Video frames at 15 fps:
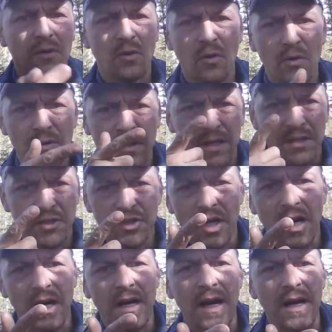corner, he
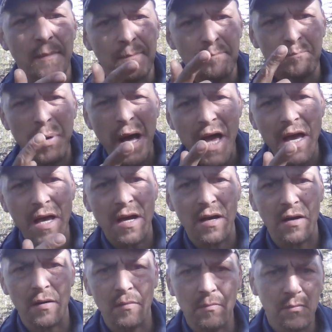shot at it.
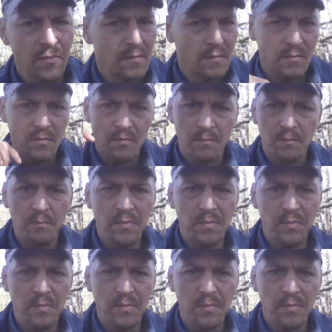Bam!